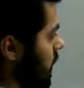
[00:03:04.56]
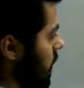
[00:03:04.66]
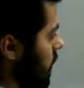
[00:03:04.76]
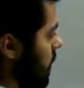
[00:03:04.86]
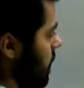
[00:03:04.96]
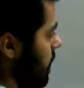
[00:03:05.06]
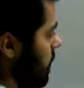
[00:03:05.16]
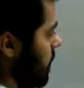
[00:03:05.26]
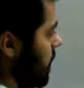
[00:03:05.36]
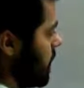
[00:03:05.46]
A
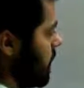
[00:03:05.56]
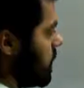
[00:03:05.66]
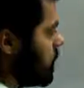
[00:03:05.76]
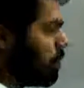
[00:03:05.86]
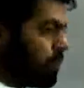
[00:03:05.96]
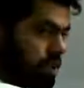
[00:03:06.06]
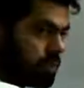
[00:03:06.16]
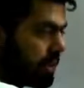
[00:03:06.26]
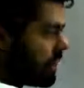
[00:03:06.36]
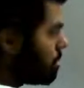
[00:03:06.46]
which
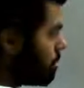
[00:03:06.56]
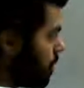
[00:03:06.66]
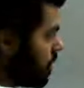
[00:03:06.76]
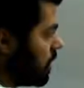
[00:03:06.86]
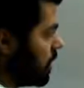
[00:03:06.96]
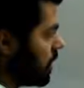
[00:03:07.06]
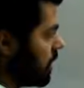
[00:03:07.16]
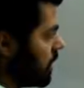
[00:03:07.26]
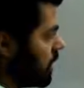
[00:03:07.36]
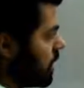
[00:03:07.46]
is being pulled
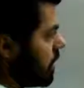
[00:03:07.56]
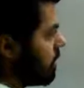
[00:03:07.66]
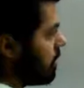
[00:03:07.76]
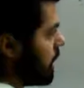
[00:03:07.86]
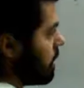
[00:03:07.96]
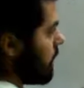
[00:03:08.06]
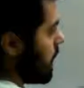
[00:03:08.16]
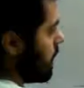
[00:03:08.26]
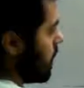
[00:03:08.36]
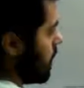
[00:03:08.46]
by a
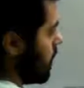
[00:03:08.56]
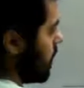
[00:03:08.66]
man